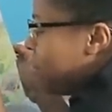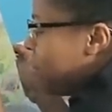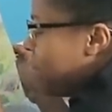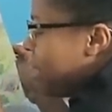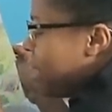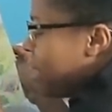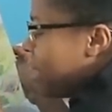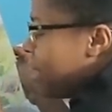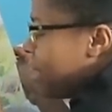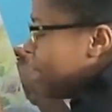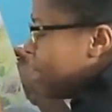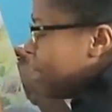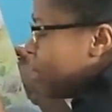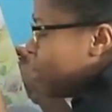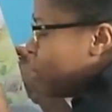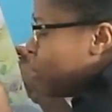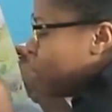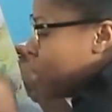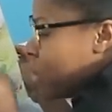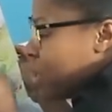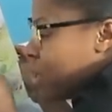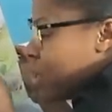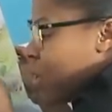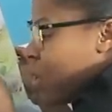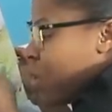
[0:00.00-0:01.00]
built
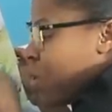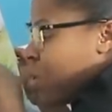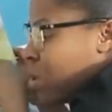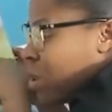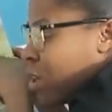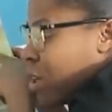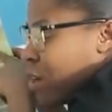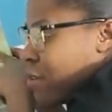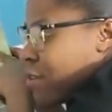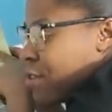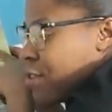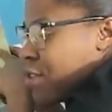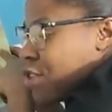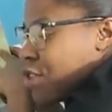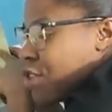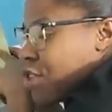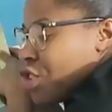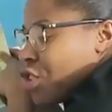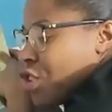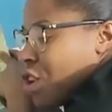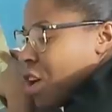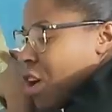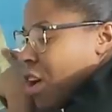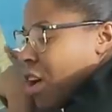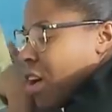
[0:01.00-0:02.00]
was out of
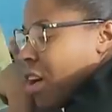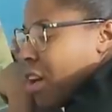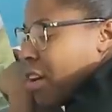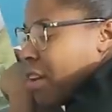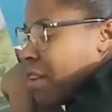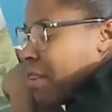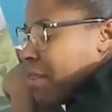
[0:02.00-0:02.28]
straw.